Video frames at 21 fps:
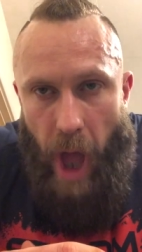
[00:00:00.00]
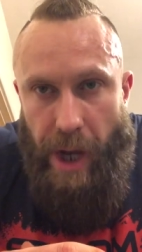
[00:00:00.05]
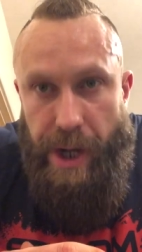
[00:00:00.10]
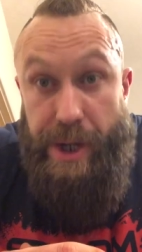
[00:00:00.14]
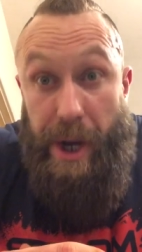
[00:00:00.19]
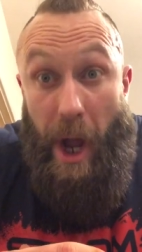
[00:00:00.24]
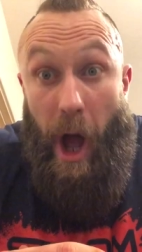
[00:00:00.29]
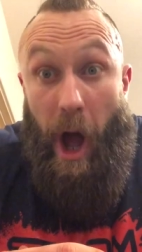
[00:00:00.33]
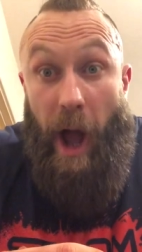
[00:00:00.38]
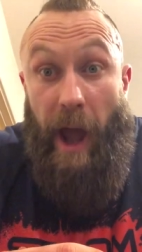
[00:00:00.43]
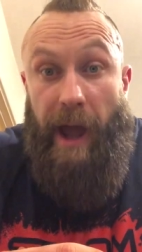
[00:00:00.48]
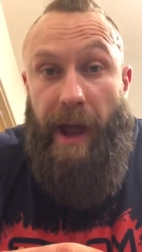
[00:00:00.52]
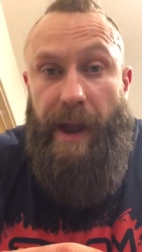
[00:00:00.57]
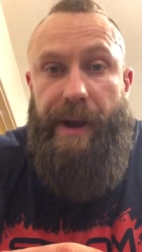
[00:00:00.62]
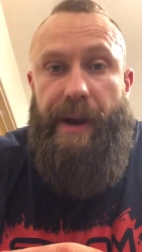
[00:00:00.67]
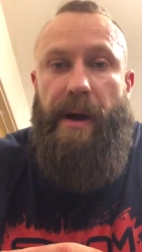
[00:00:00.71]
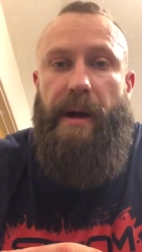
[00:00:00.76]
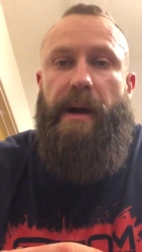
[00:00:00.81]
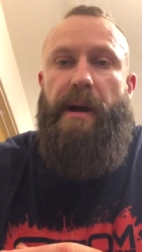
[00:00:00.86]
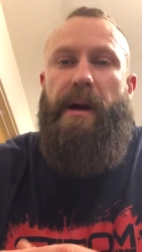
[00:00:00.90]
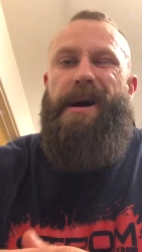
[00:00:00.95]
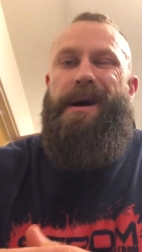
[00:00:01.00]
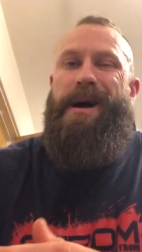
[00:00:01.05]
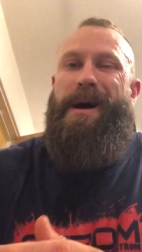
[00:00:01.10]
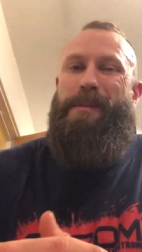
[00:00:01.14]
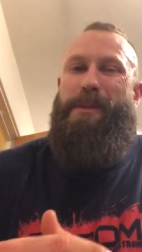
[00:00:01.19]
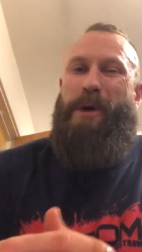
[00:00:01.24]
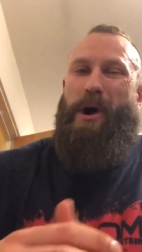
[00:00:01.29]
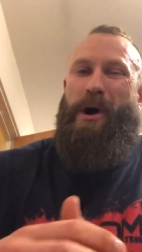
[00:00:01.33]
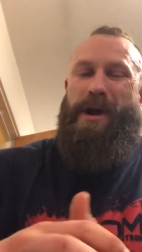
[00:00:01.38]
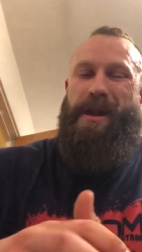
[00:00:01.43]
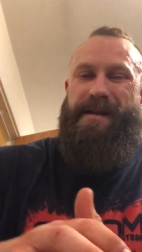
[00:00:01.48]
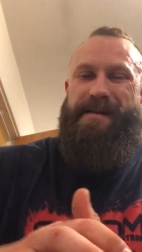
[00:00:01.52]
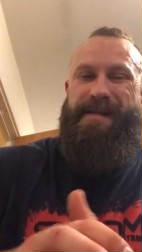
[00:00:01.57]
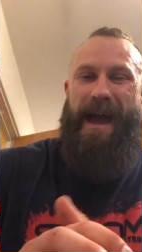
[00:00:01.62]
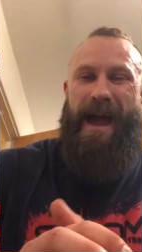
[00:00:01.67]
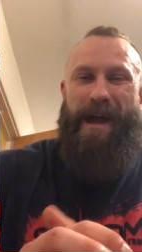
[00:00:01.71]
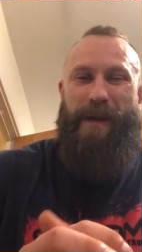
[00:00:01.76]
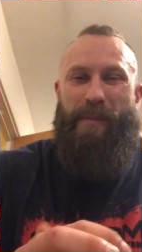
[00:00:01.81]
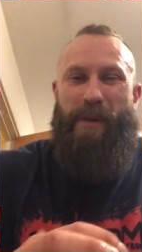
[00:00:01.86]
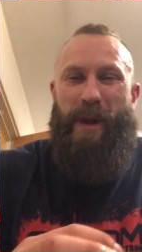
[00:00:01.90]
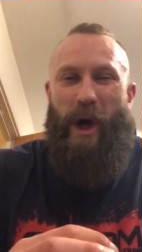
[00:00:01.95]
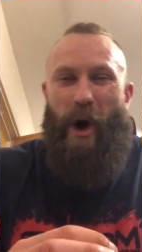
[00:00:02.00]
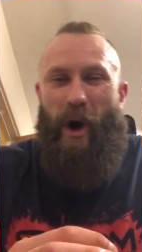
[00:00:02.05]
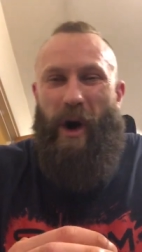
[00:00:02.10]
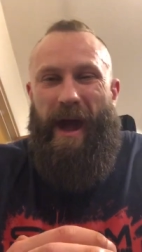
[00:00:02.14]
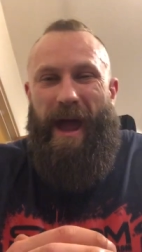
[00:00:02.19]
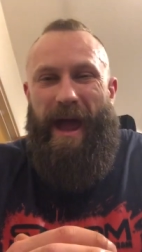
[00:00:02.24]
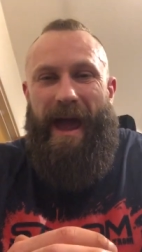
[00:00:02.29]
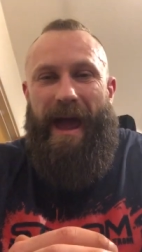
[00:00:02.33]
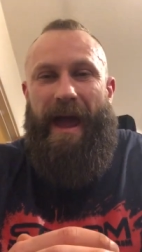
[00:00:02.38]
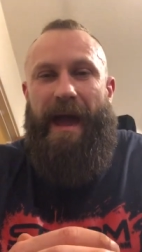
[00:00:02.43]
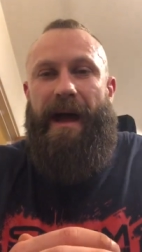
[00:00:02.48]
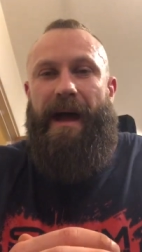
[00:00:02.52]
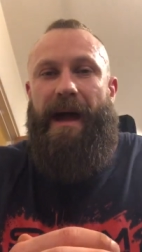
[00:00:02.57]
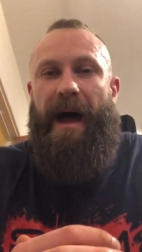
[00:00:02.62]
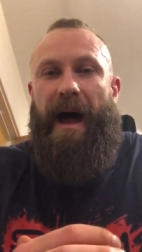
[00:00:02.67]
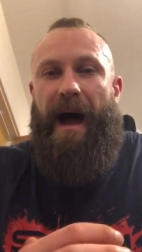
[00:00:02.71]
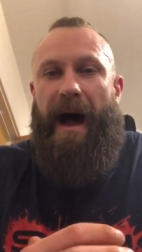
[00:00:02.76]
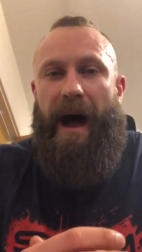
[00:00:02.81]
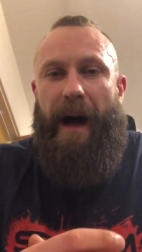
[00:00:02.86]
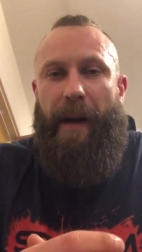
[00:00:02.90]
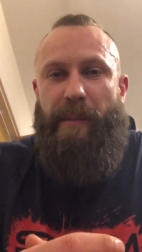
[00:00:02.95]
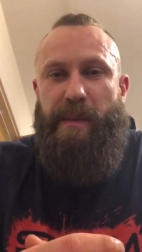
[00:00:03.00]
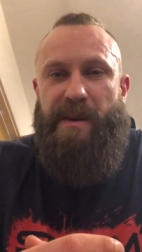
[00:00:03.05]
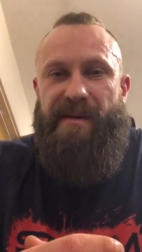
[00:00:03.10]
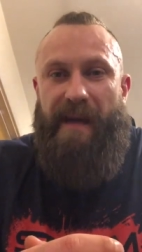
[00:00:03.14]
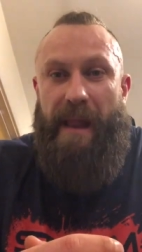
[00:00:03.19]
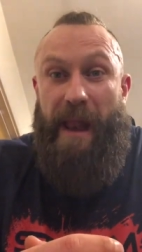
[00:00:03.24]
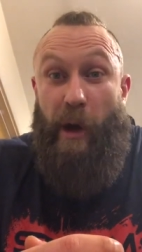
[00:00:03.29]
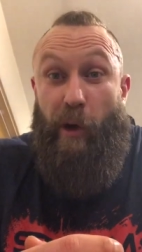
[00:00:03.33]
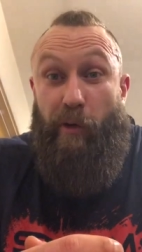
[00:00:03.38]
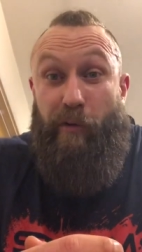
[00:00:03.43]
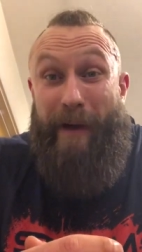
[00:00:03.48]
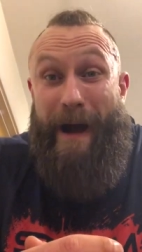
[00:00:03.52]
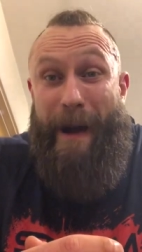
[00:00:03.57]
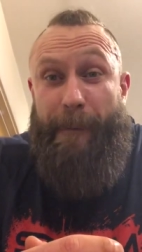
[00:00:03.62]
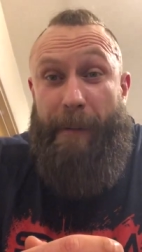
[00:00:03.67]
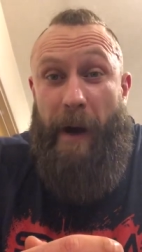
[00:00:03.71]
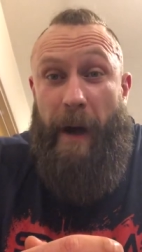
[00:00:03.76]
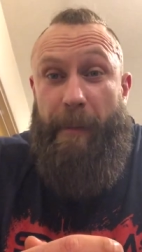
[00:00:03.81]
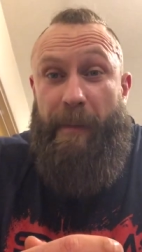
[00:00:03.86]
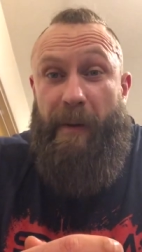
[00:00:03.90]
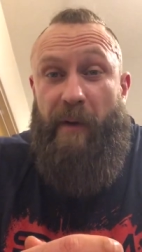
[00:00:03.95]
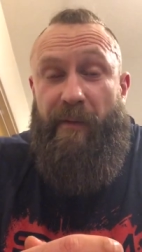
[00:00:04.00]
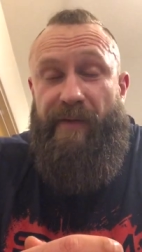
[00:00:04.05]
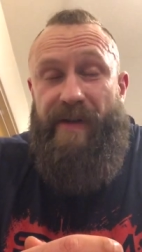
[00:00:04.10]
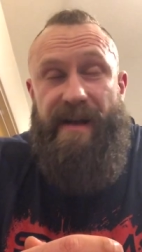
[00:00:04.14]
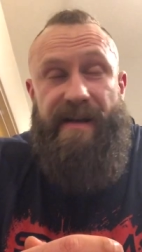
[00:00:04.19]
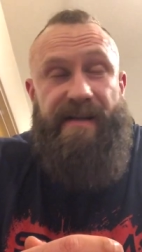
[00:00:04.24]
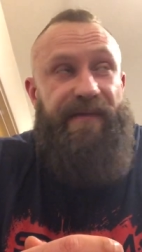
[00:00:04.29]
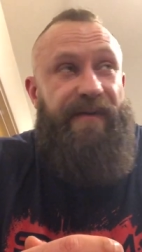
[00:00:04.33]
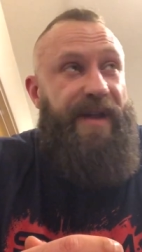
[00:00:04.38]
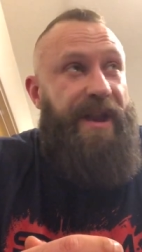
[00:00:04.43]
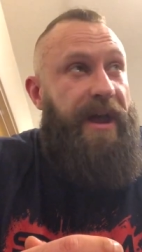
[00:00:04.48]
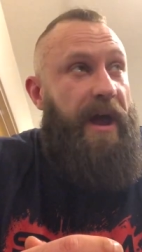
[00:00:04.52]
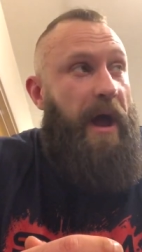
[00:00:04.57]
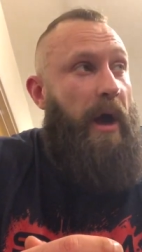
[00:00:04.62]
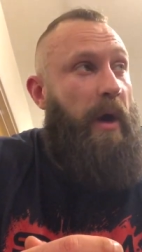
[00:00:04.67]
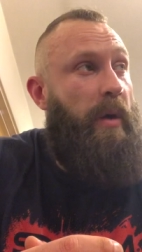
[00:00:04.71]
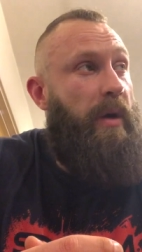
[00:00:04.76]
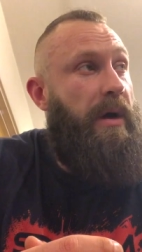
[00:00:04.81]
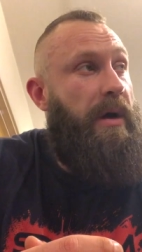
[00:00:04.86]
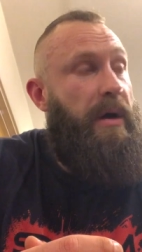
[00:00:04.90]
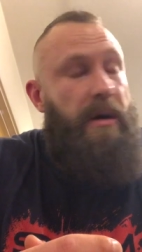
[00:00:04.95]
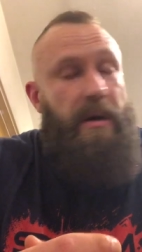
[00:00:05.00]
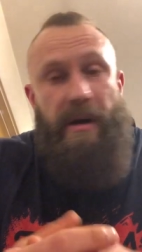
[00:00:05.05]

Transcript: Tired not going to take long here. Um, just a little wrap up of this video.